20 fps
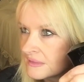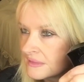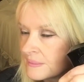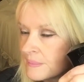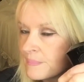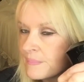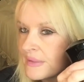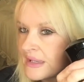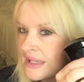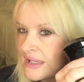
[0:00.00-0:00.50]

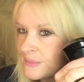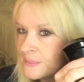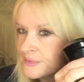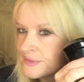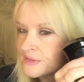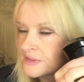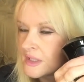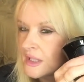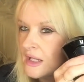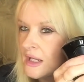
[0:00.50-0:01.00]

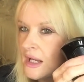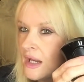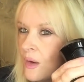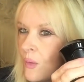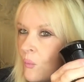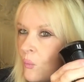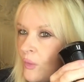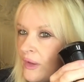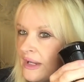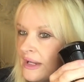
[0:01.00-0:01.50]
Beeps.
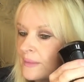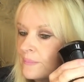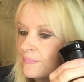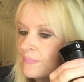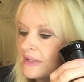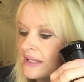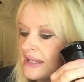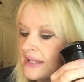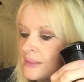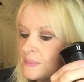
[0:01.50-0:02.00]
When it
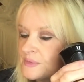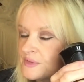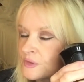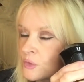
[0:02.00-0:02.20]
beeps